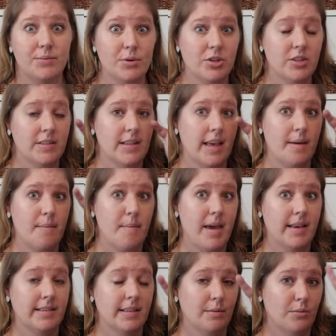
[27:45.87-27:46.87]
one just like
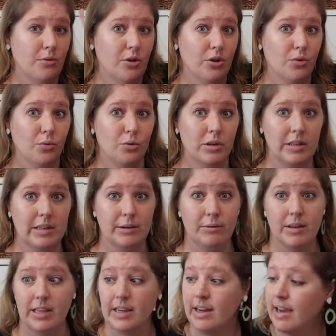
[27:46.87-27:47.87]
makes them look really,
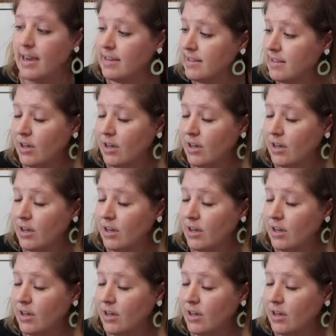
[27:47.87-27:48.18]
really nice.